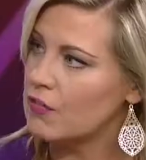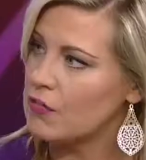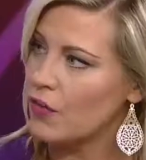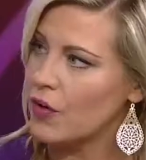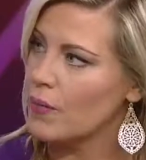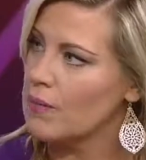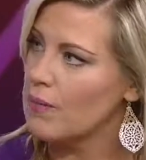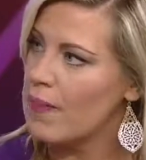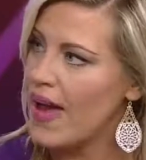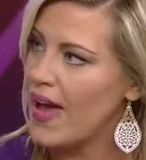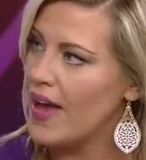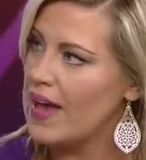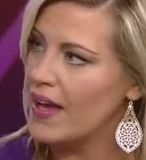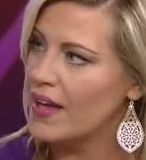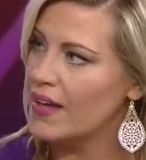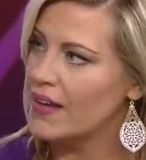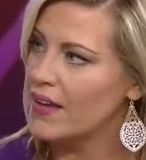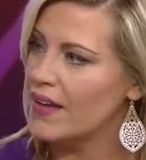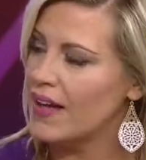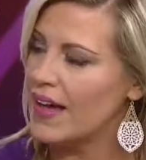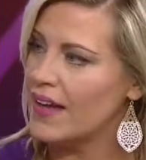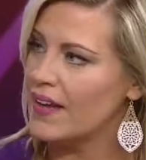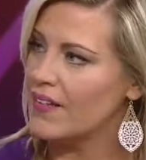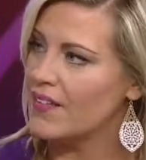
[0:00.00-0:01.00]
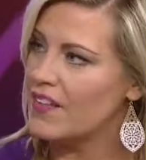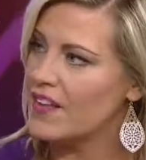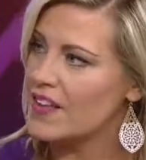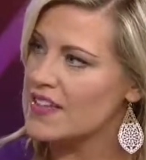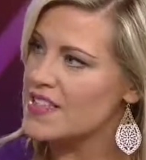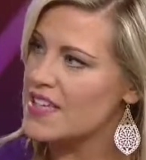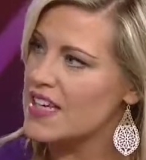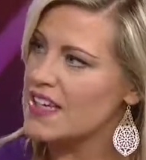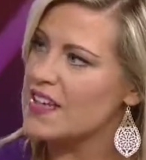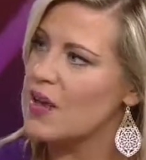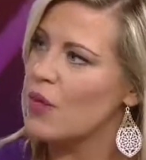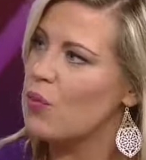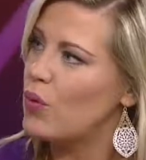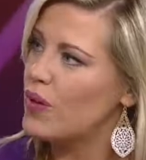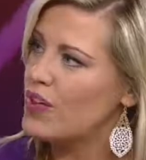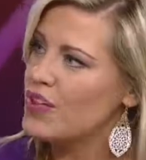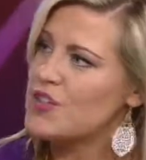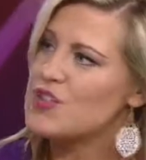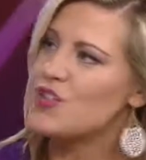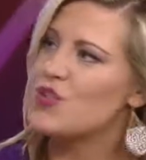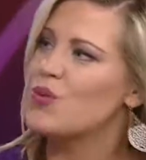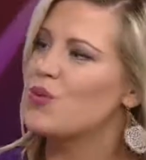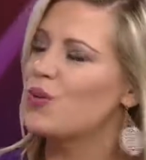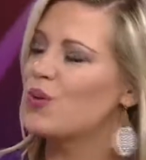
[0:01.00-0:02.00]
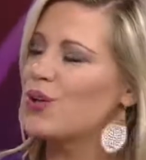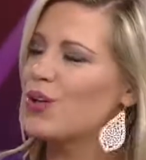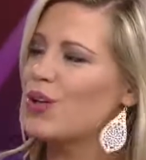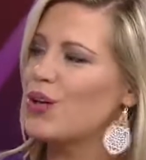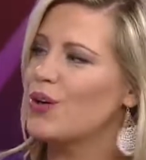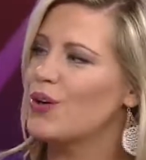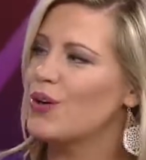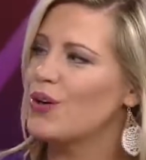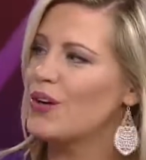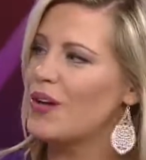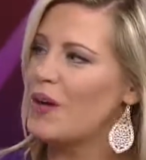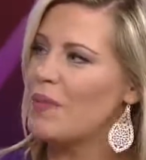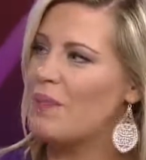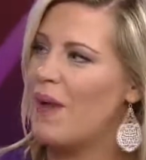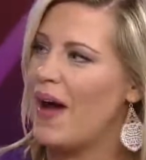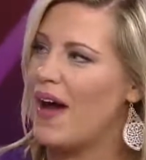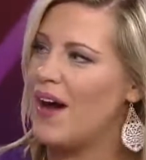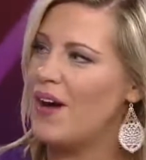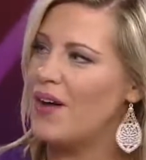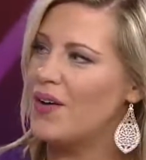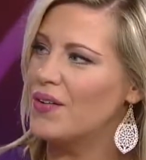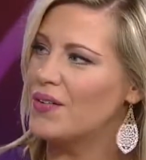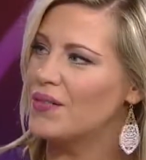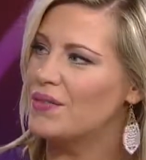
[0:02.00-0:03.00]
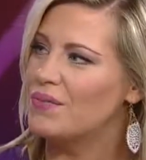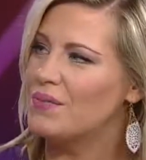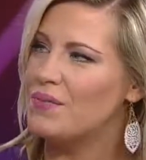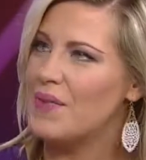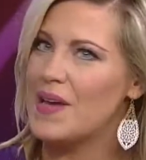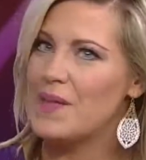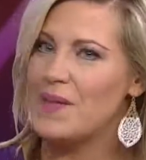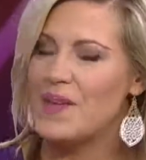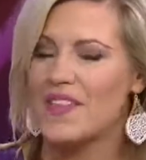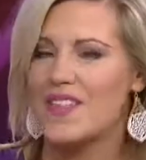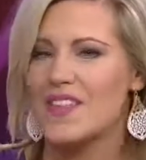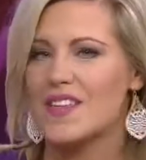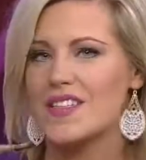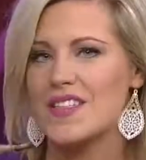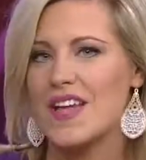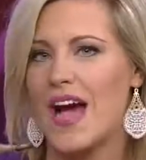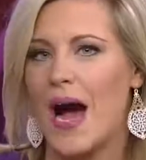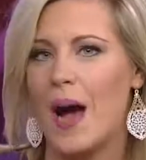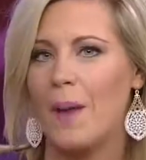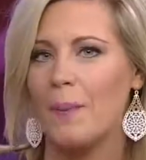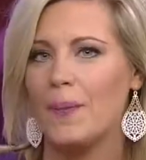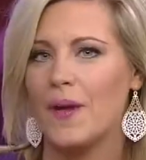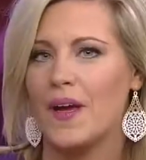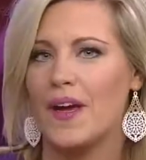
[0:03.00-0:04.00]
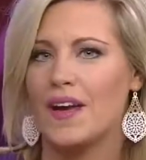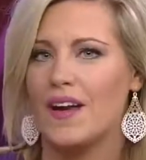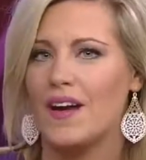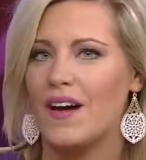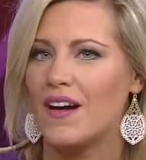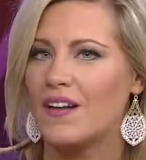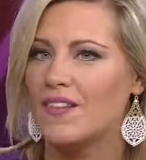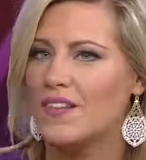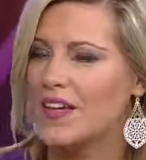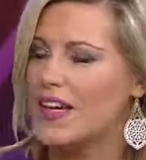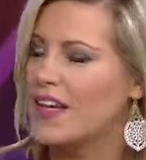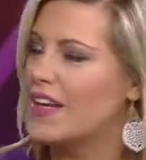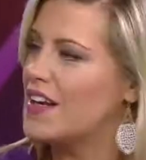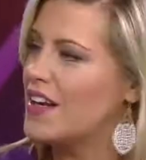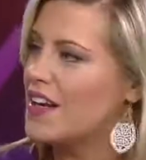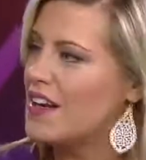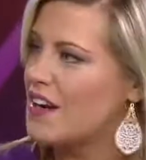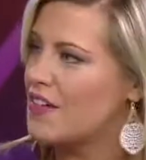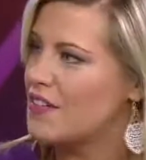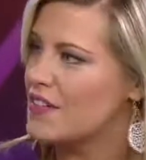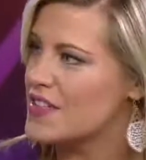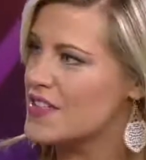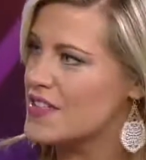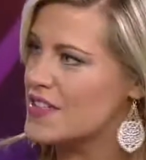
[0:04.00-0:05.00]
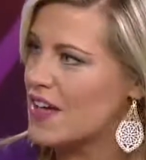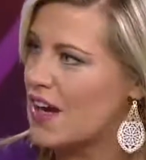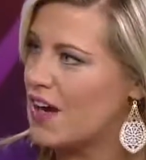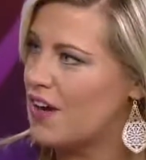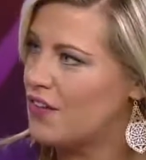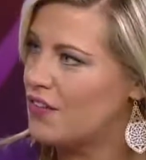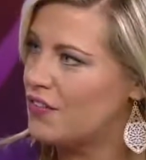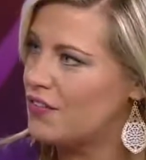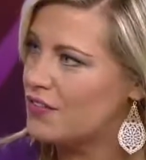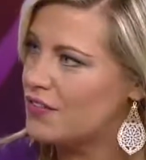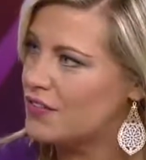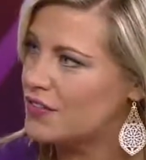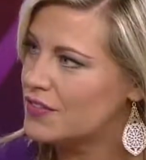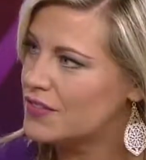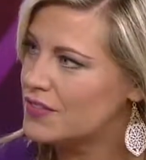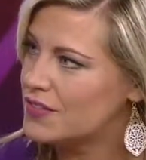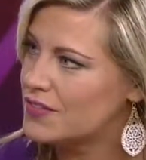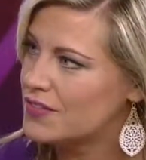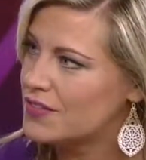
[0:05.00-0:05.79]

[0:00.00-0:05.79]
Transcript: for men and things like that? What did you learn about maybe the topic of in and of itself?